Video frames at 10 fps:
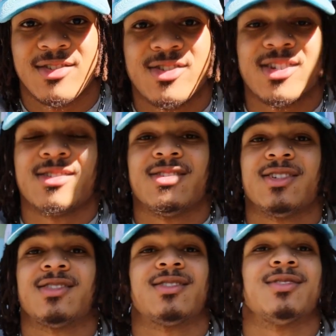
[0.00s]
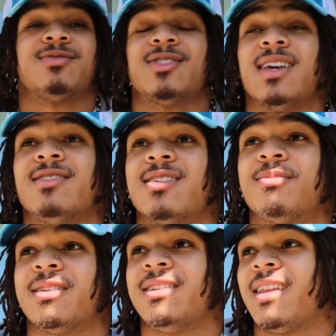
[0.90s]
Just say
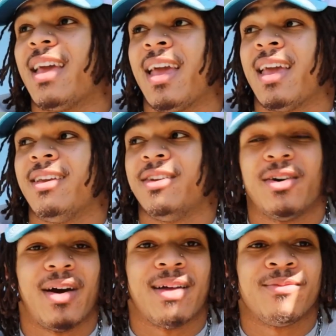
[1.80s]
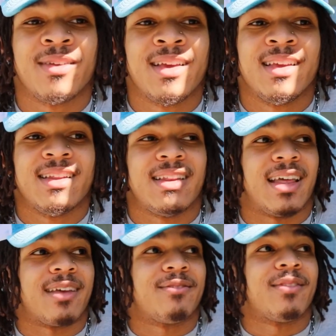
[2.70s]
something like, hey, you know, I
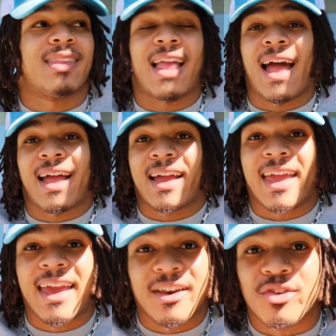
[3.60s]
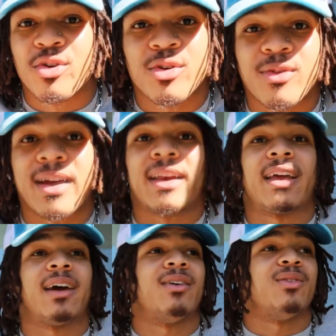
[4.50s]
can't do it right
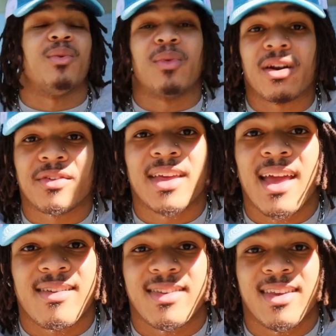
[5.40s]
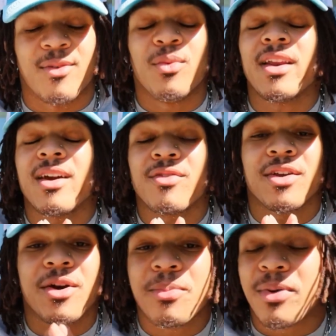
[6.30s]
now, or whatever the case is. Whatever
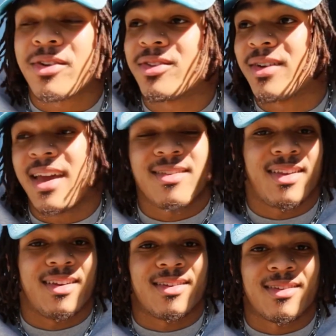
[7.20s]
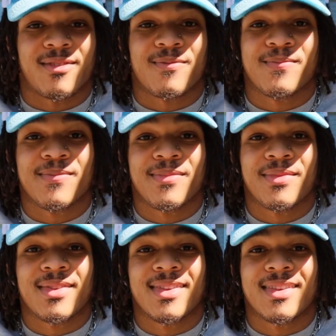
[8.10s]
your personal case is,
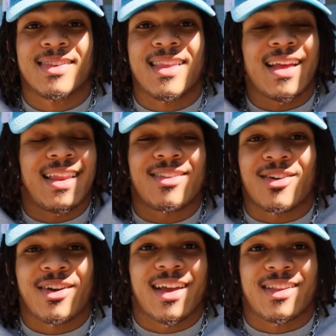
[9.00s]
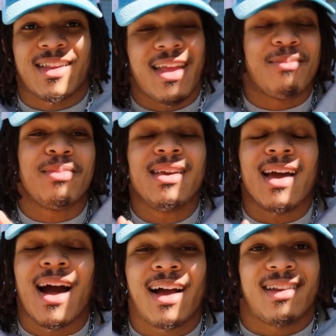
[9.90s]
that's all you have to say. And
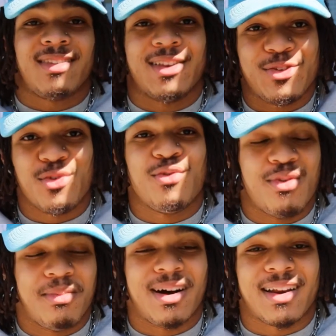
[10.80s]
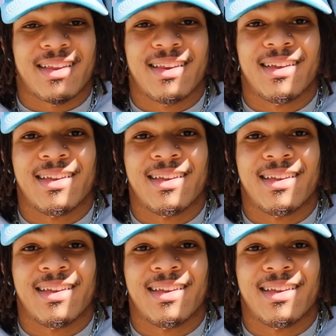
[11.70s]
be honest and truthful about it.